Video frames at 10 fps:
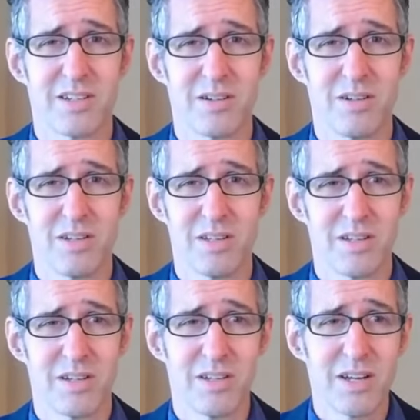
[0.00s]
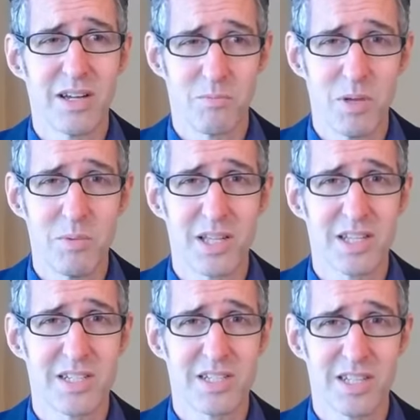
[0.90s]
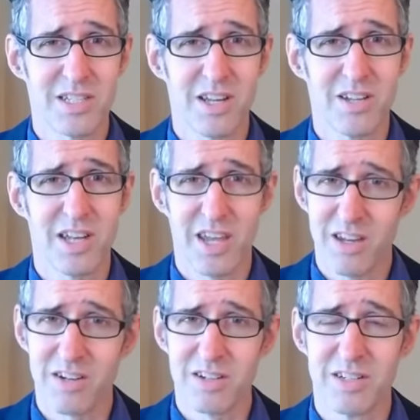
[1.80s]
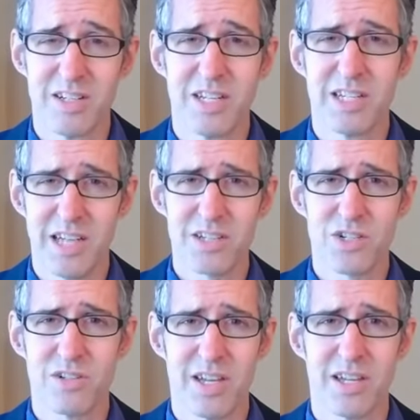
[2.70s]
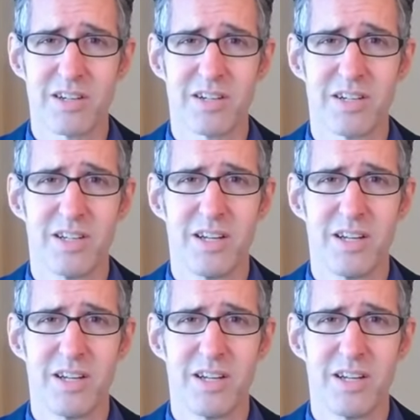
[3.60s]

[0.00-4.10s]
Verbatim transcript: Uh, uh, uh, maybe let's, let's call it anger, natural anger.